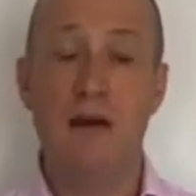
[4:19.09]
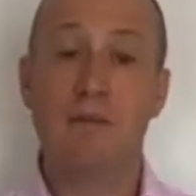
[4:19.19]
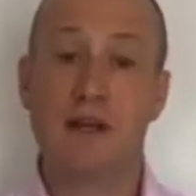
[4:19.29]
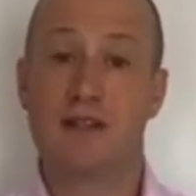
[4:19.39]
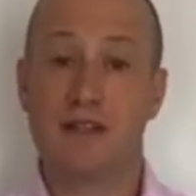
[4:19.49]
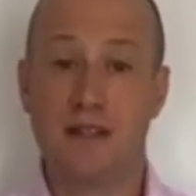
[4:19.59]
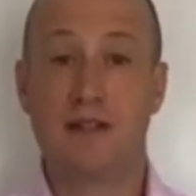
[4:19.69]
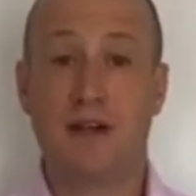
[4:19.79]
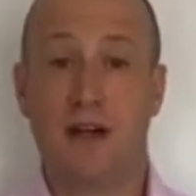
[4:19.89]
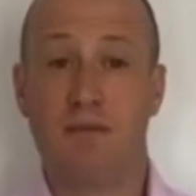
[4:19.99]
Because in this
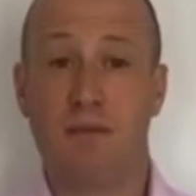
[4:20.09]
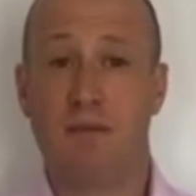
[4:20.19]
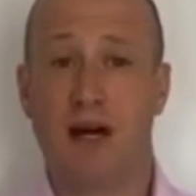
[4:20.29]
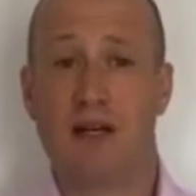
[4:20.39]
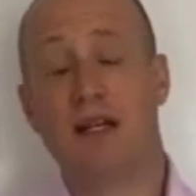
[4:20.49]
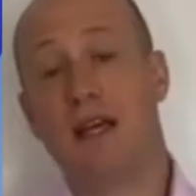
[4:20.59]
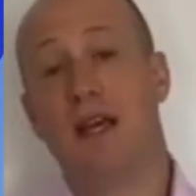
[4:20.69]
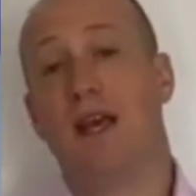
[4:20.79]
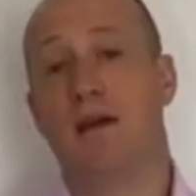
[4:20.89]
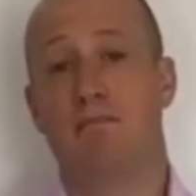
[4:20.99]
type of market
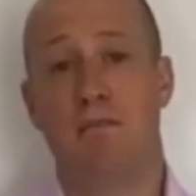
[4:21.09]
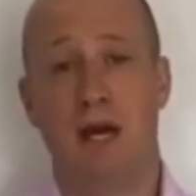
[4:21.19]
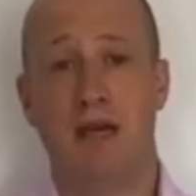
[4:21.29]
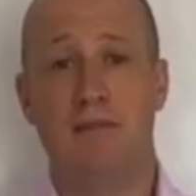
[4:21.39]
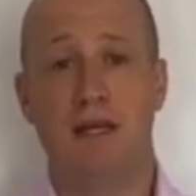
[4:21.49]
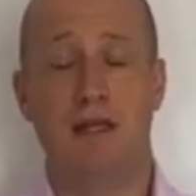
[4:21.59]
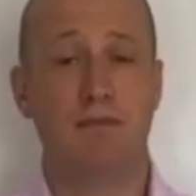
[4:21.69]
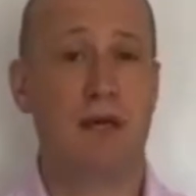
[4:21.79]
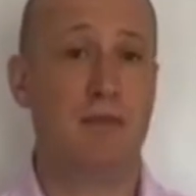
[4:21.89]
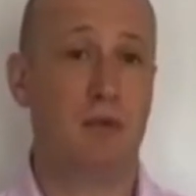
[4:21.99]
here, it may be
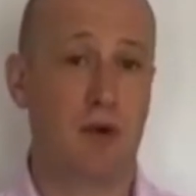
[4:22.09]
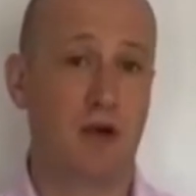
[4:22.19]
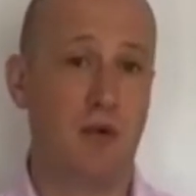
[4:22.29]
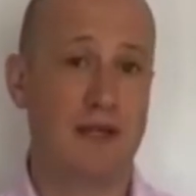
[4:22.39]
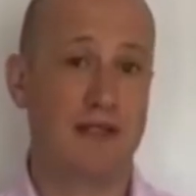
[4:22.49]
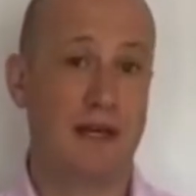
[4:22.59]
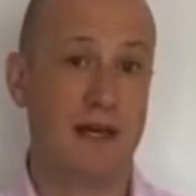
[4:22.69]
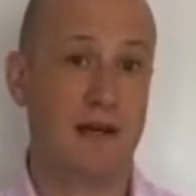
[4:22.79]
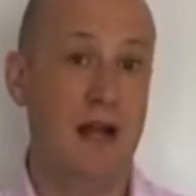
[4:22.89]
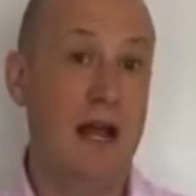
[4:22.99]
that people want a quick
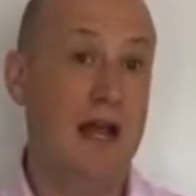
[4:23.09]
sale.